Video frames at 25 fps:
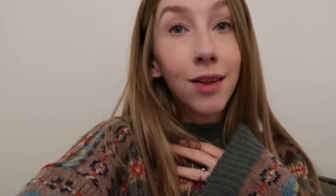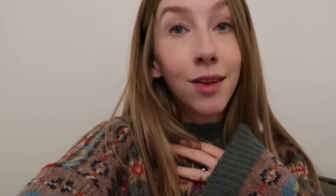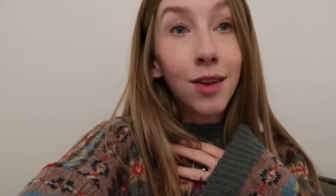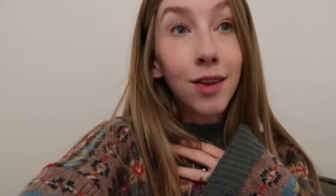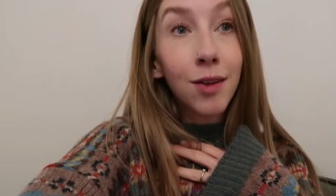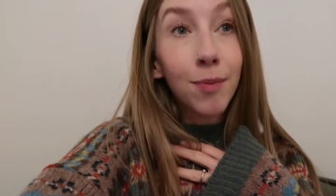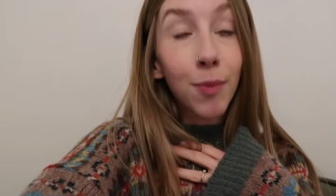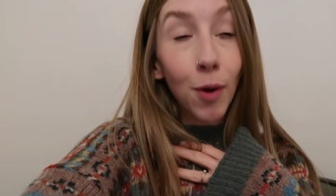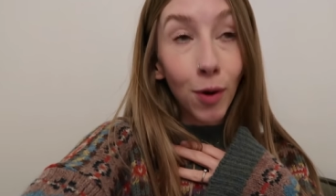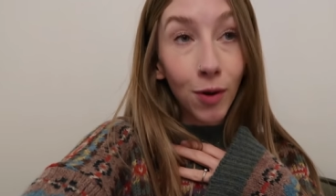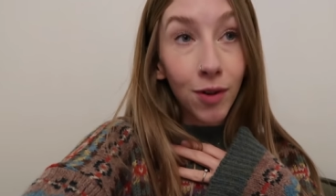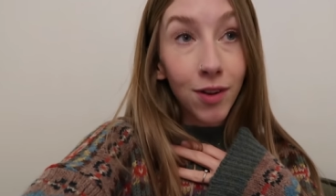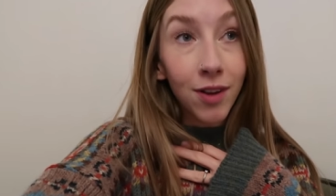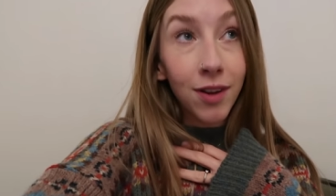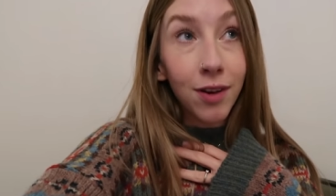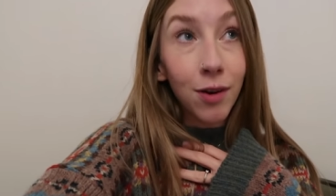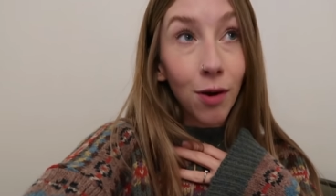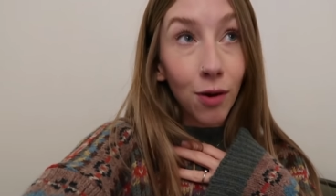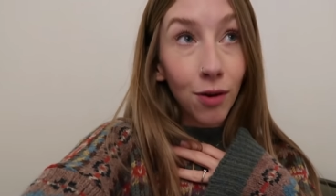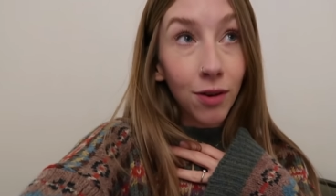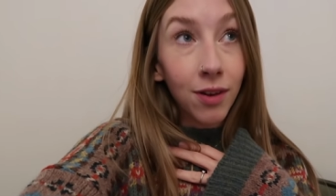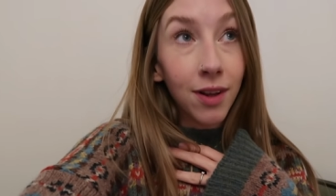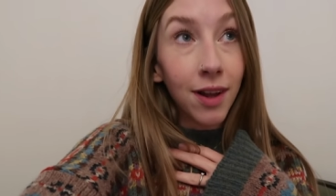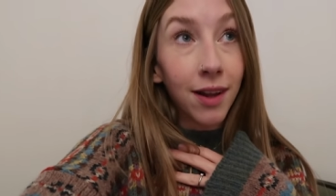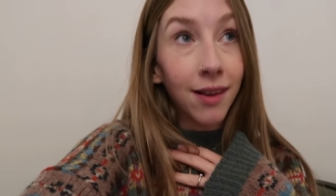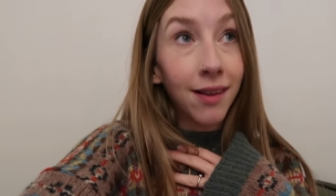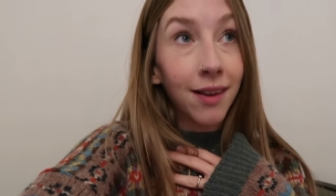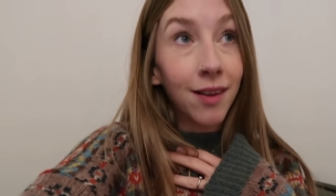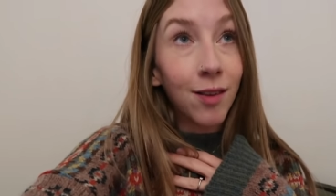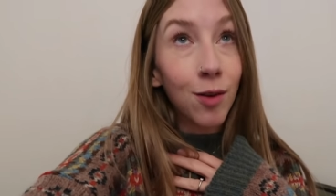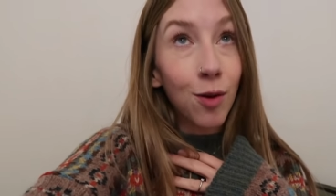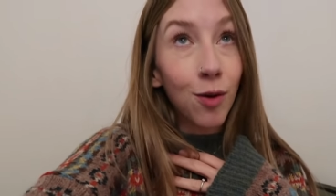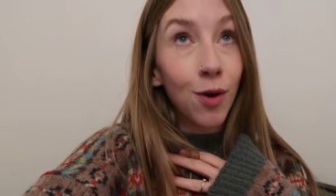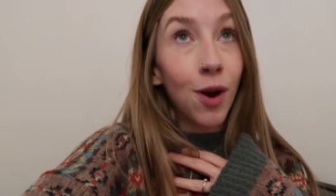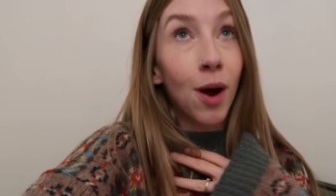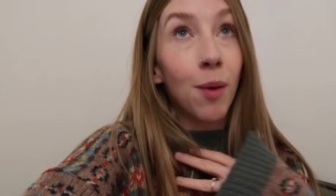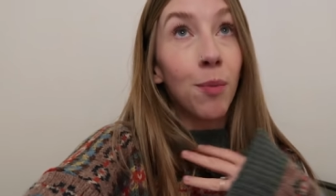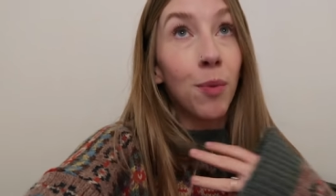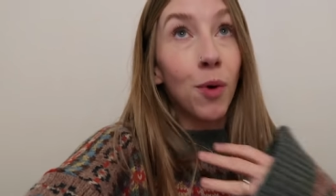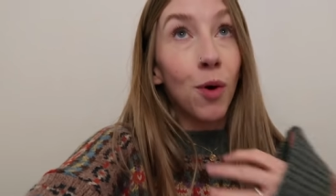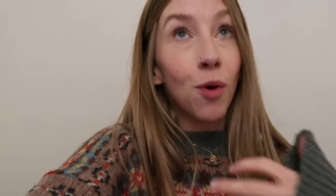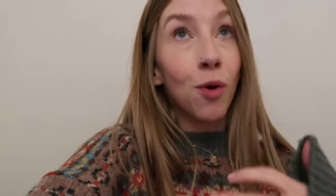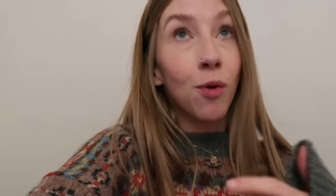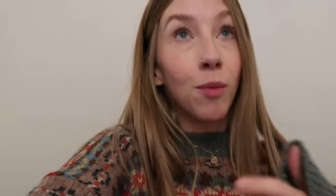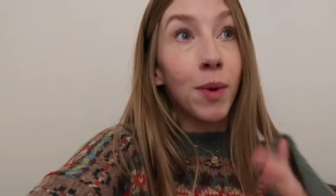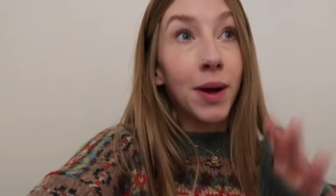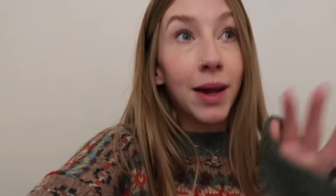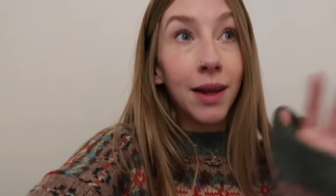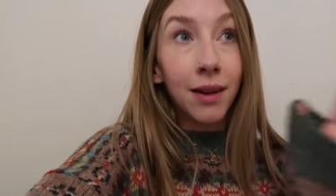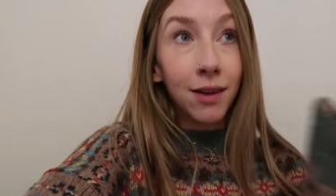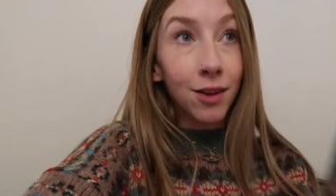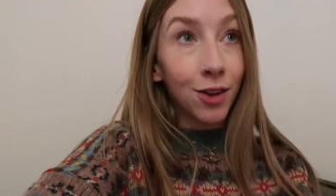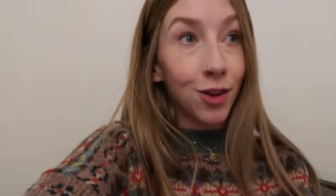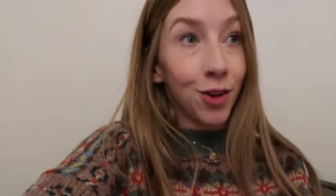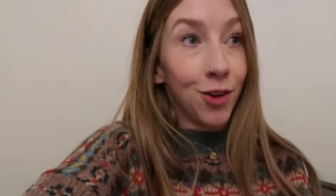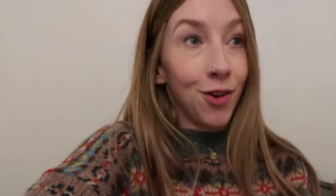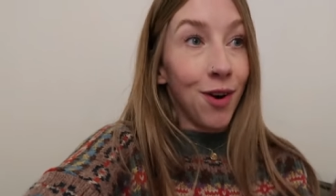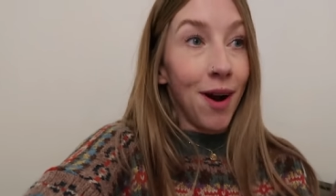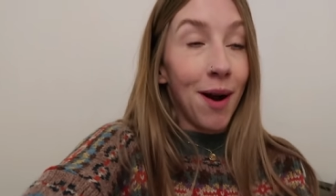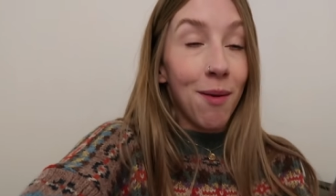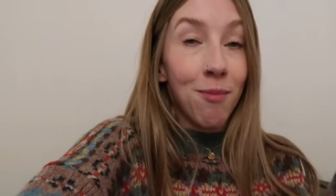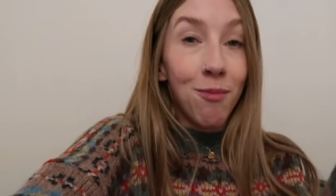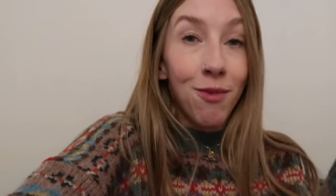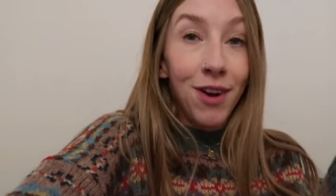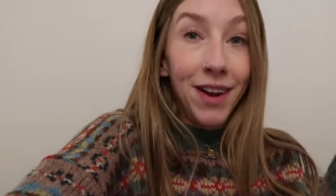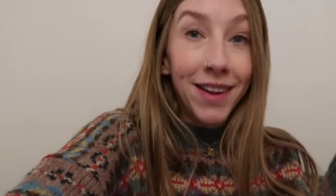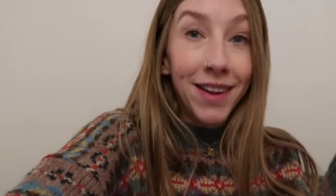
sponsored content that's gone up on my Instagram